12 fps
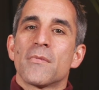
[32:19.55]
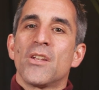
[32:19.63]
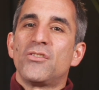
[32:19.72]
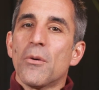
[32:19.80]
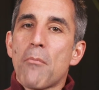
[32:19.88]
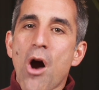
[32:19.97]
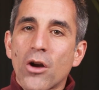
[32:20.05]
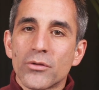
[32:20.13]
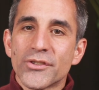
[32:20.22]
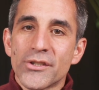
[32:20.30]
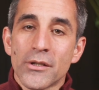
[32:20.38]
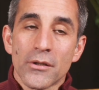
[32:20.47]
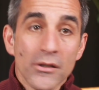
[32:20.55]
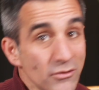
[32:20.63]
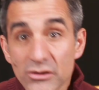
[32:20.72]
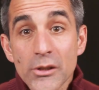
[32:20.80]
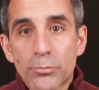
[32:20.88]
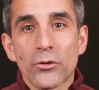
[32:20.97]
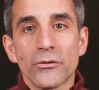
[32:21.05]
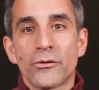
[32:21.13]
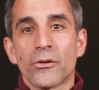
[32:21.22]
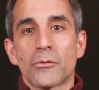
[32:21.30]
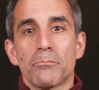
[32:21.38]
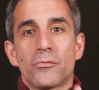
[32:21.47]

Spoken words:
Democracy, liberal